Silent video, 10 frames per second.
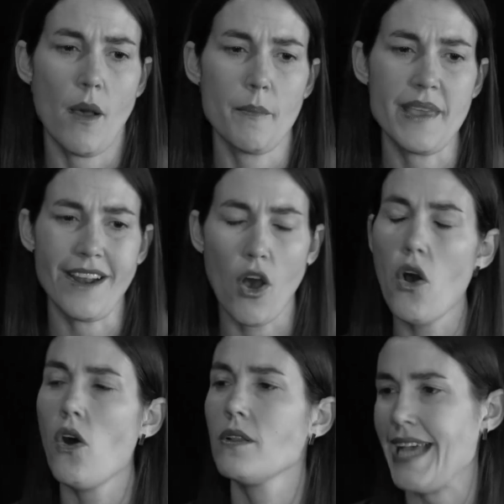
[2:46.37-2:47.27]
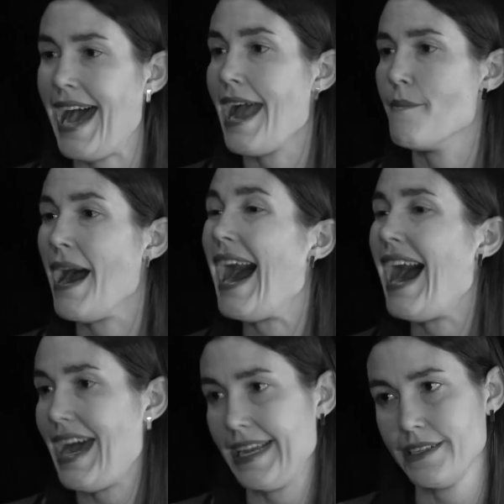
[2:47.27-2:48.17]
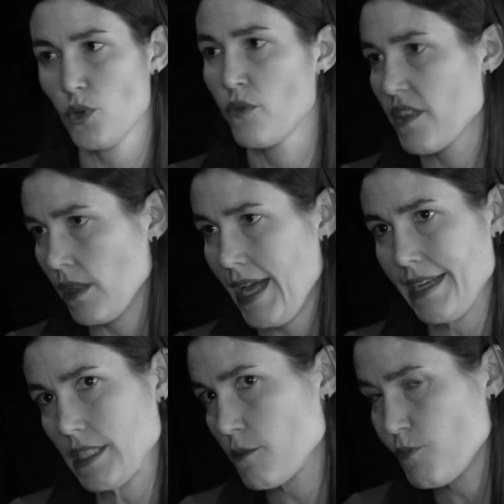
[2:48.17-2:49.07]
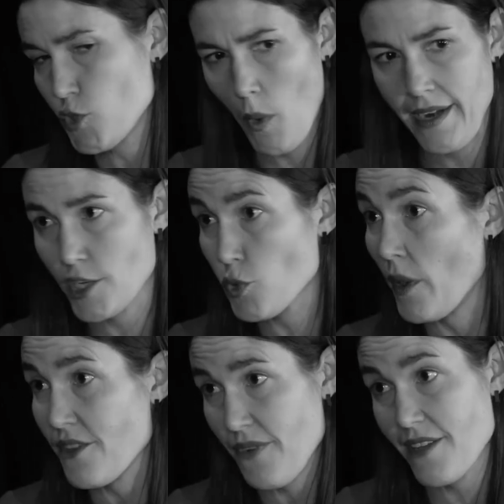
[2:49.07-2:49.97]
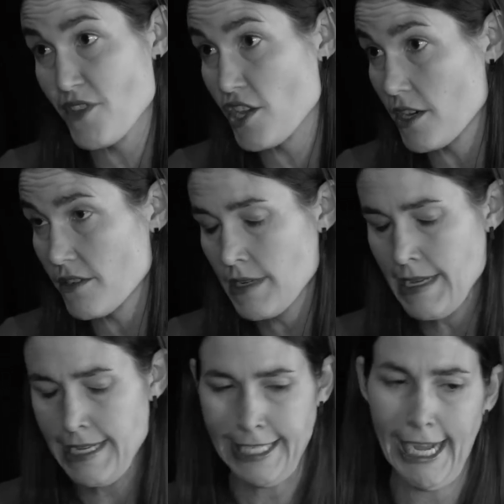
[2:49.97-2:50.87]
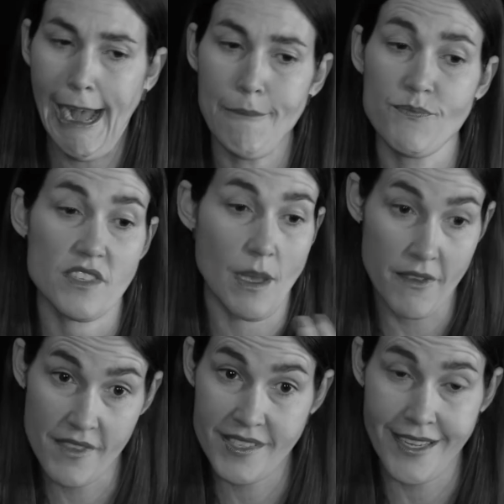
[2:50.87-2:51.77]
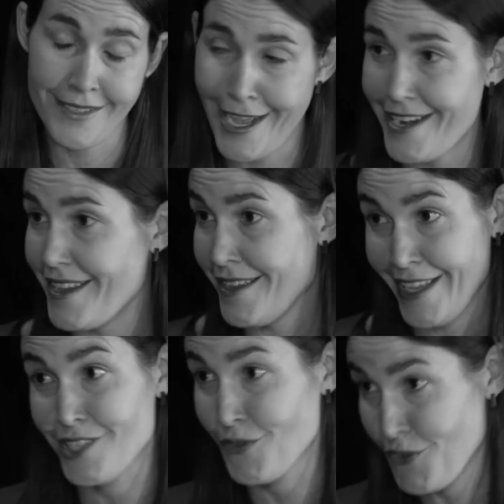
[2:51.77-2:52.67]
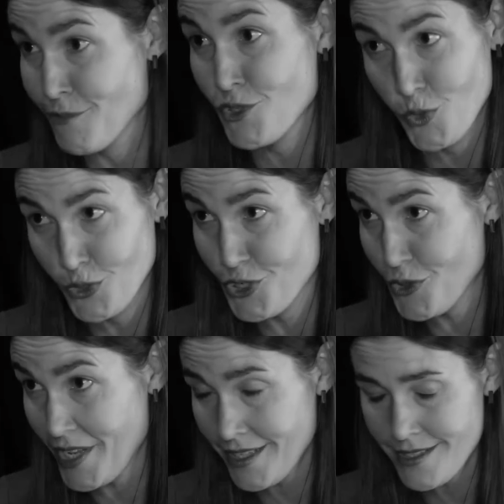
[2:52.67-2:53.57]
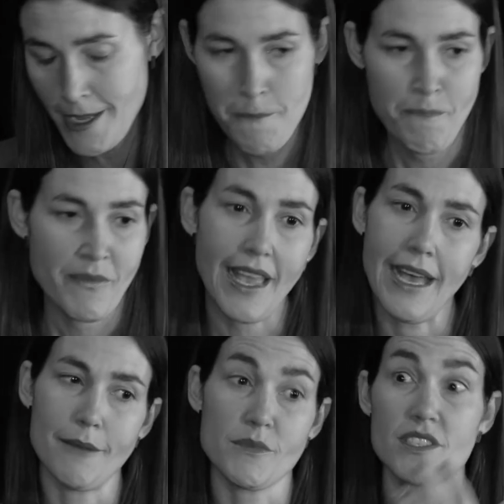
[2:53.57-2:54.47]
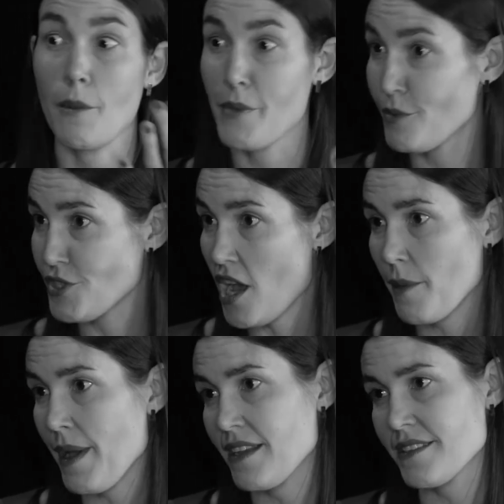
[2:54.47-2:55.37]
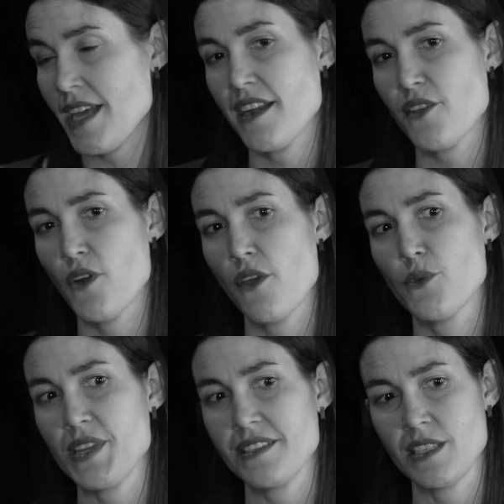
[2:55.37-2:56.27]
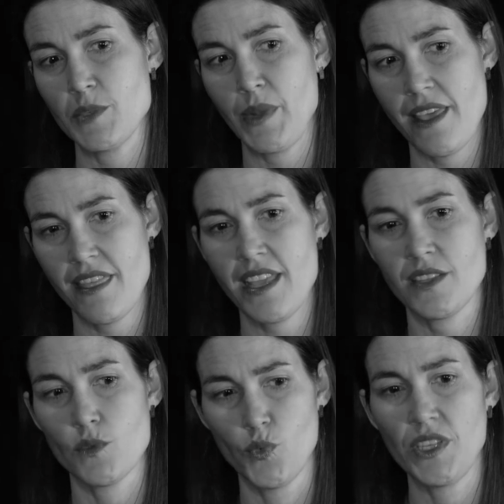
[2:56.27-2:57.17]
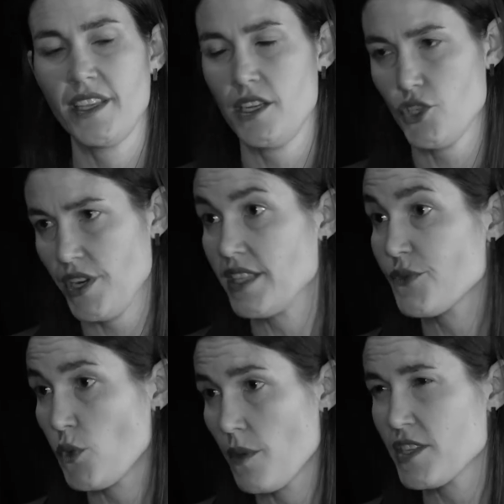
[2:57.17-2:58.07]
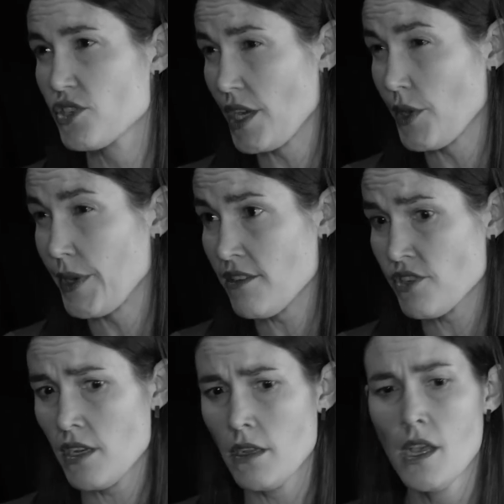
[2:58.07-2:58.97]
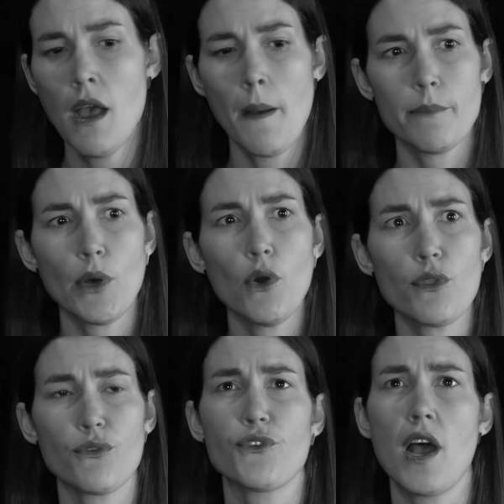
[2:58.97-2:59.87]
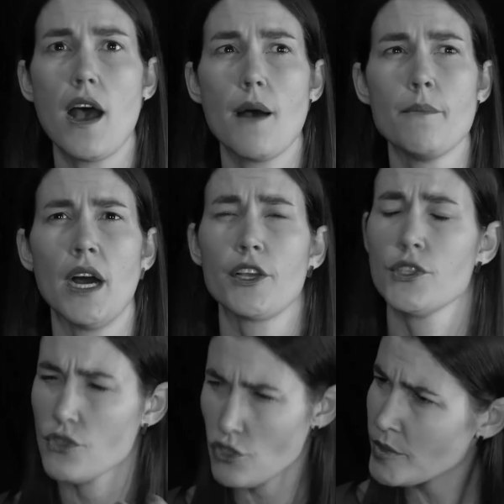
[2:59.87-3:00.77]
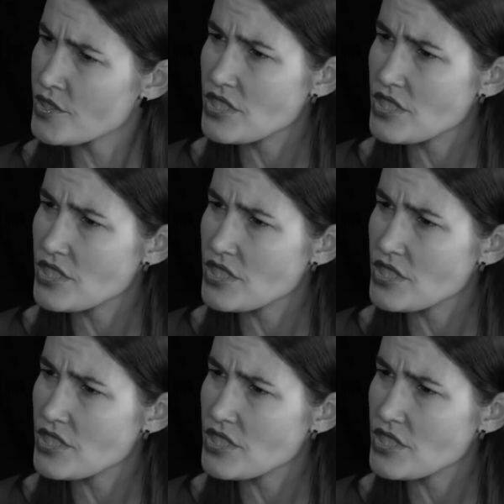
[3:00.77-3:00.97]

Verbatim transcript: be at all time highs over the last 20, 25 years. Mm -hmm. um, some of this anxiety is from school shootings. Mm -hmm. um, some people talk about anxiety for other reasons, but I think it's really going to transform this generation, both from a consumer